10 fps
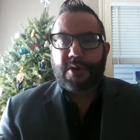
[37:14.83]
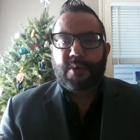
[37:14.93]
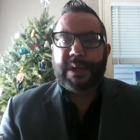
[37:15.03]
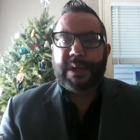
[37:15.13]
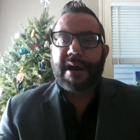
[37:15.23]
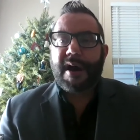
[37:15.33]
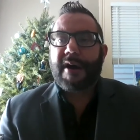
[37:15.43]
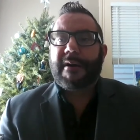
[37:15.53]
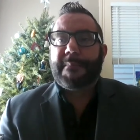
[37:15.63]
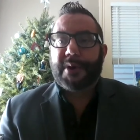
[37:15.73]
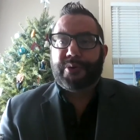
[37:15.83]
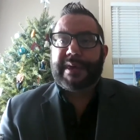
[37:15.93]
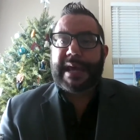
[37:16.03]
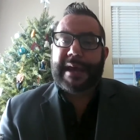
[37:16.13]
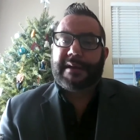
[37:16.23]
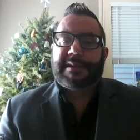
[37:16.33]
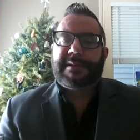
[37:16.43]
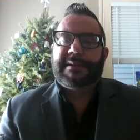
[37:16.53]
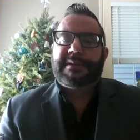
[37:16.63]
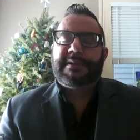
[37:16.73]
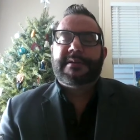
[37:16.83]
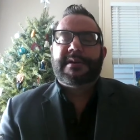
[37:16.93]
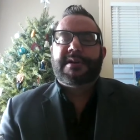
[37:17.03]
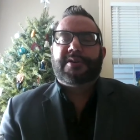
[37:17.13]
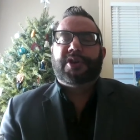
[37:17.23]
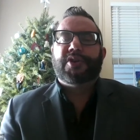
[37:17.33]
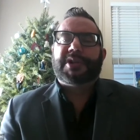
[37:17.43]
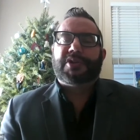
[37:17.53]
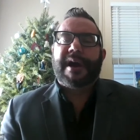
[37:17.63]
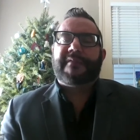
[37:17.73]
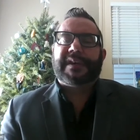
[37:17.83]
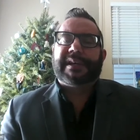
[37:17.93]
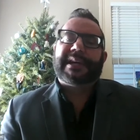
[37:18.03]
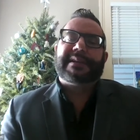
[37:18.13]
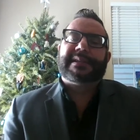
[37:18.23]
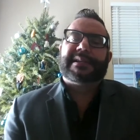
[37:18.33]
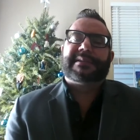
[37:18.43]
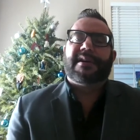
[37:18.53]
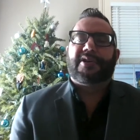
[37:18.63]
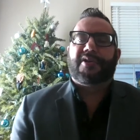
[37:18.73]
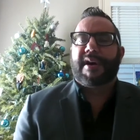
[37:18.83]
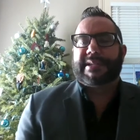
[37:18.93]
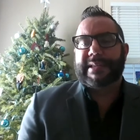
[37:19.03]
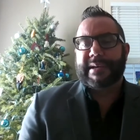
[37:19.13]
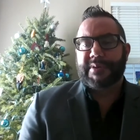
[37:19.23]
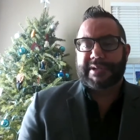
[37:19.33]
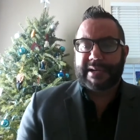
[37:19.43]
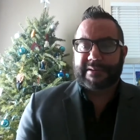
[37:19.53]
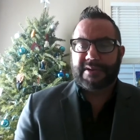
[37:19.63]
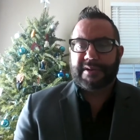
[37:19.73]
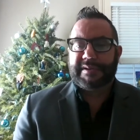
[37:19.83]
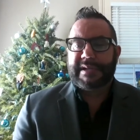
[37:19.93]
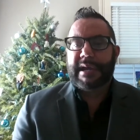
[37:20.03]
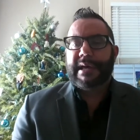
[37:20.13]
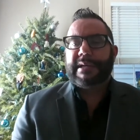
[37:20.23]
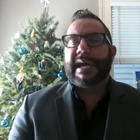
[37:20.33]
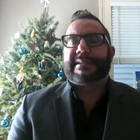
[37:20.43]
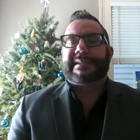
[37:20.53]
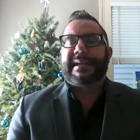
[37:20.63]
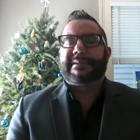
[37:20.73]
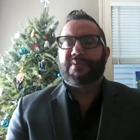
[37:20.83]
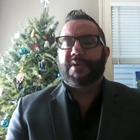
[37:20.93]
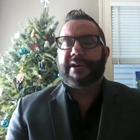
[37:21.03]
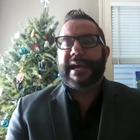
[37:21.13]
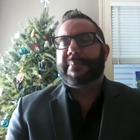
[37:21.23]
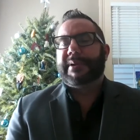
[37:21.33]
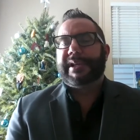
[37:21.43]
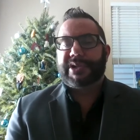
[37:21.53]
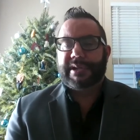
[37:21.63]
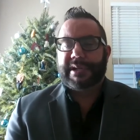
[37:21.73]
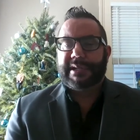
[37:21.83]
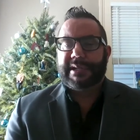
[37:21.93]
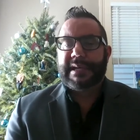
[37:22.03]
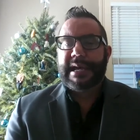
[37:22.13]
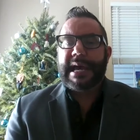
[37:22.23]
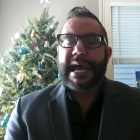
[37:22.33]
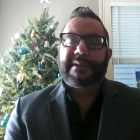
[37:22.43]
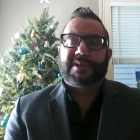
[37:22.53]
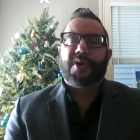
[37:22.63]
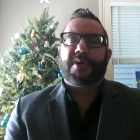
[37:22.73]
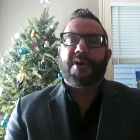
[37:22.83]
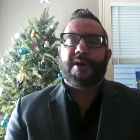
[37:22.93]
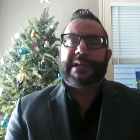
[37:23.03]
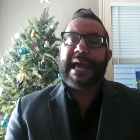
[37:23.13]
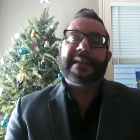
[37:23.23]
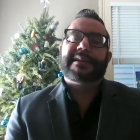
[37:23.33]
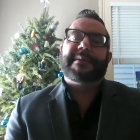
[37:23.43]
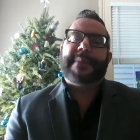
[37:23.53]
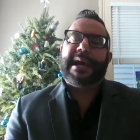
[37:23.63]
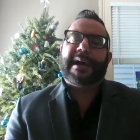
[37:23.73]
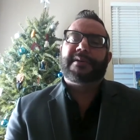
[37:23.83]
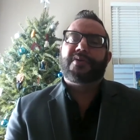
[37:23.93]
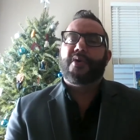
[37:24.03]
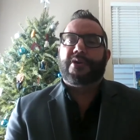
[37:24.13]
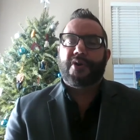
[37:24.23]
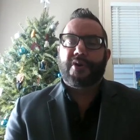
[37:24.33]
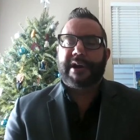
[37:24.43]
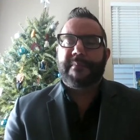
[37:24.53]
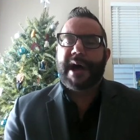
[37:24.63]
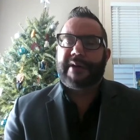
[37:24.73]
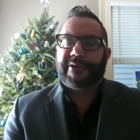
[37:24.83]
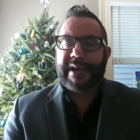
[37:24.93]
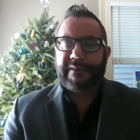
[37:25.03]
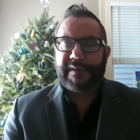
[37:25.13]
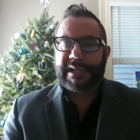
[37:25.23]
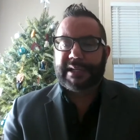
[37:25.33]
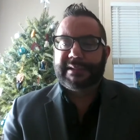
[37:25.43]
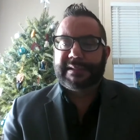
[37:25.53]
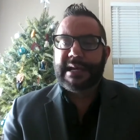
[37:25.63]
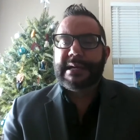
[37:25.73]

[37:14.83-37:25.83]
We are both and. Human trafficking exists across labor sectors, yet sex work abolitionists and so-called end-demand or Nordic model advocates